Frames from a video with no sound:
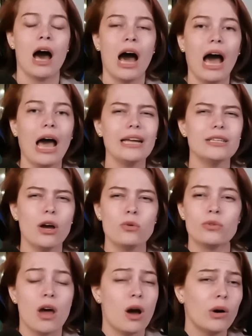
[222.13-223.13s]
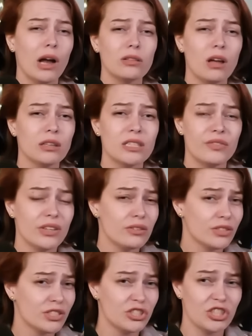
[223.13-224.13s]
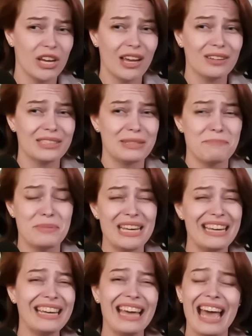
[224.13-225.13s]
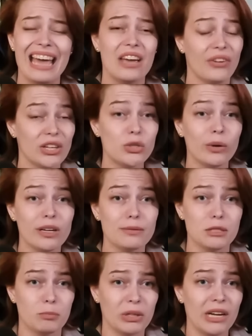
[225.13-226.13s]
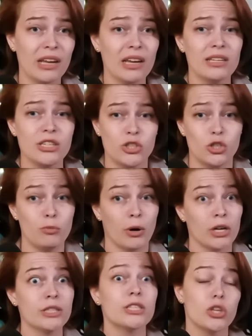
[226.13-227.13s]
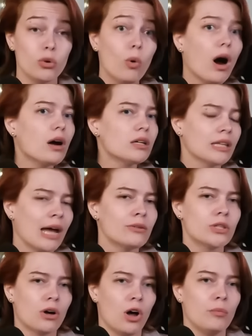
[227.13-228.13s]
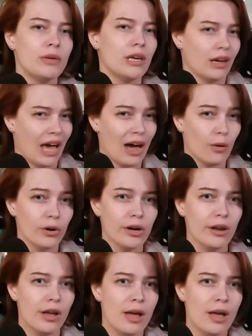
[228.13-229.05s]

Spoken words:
I don't know how long this video is going to shake out to be. If I do end up splitting it into 2 parts, you are allowed to call me a coward,